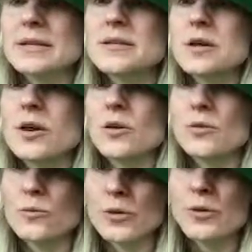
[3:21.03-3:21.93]

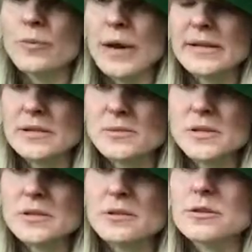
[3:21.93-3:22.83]
So we know with box and
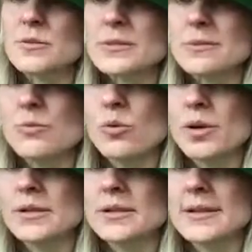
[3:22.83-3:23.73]
whiskers, what's
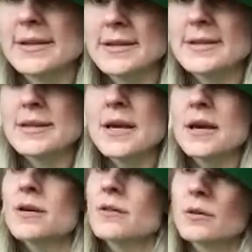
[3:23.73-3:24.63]
important is
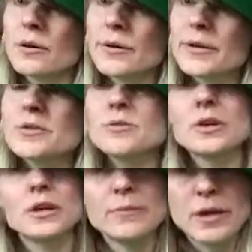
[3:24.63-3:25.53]
the lower
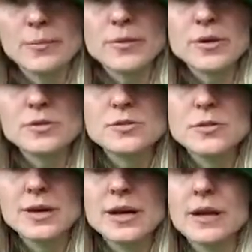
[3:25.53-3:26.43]
extreme, the upper
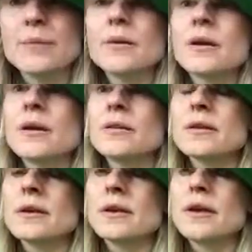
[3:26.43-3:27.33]
extreme,
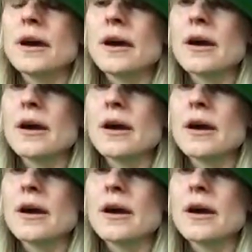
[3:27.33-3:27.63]
the